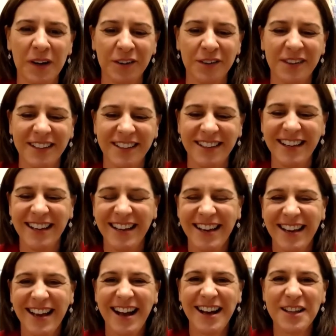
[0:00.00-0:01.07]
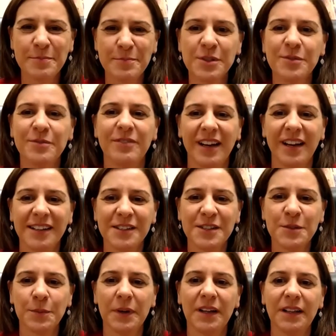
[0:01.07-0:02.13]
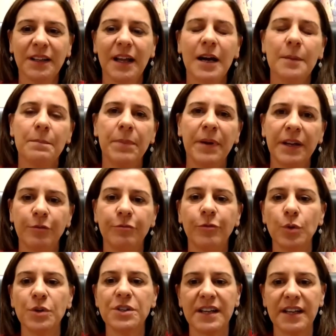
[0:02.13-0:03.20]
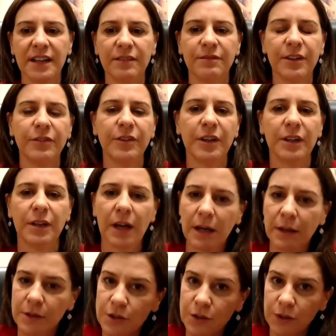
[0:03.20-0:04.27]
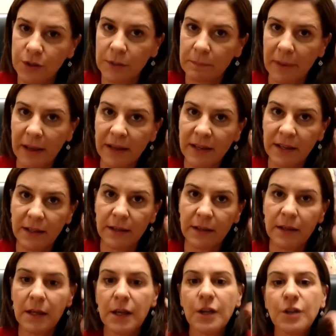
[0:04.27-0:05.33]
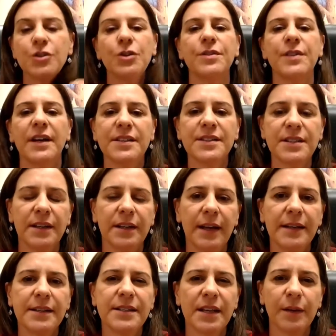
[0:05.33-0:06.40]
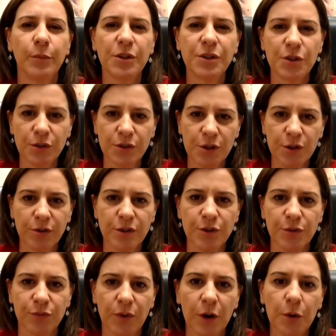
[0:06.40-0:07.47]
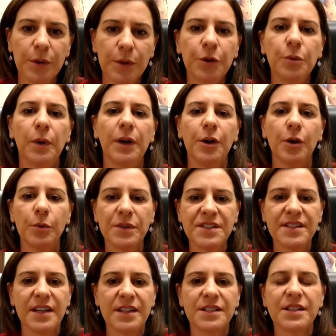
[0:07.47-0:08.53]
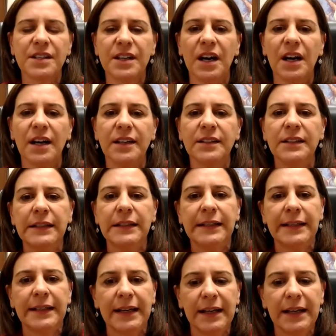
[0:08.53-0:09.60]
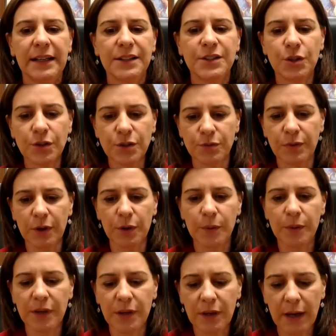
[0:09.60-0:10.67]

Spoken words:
and the Brisbane Valley as well. Peter Forday and Vivian Dugan back in 2018 with Dr. Christian Rowan, who I know is there tonight. Dr. Rowan